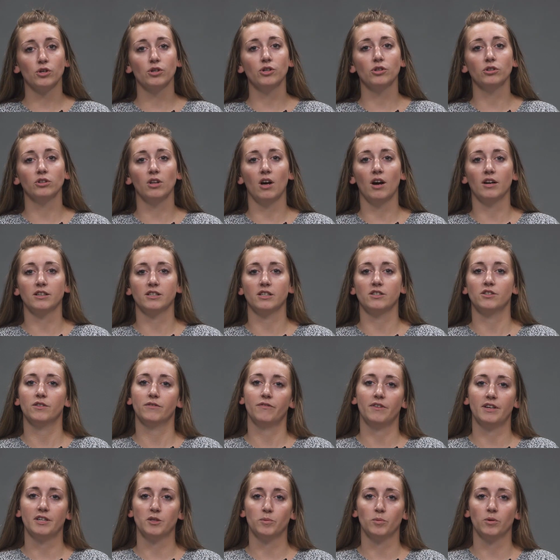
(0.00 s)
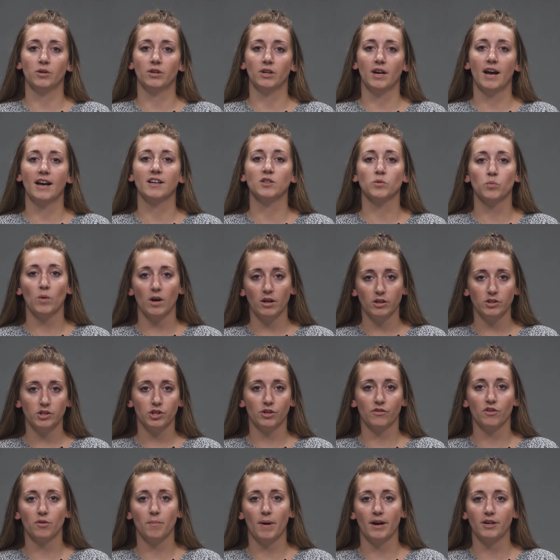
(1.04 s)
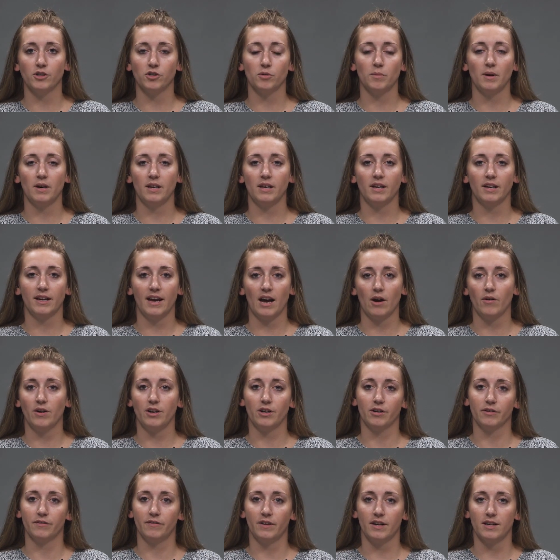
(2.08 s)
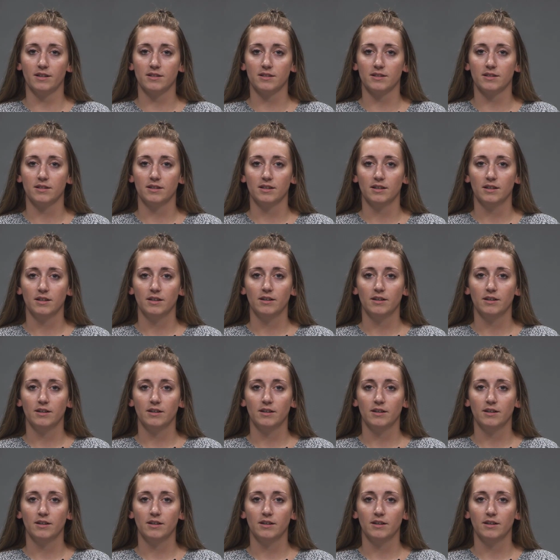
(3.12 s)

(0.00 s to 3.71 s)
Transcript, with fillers: sure you're logged into Facebook as well as your Reminder Media account interface.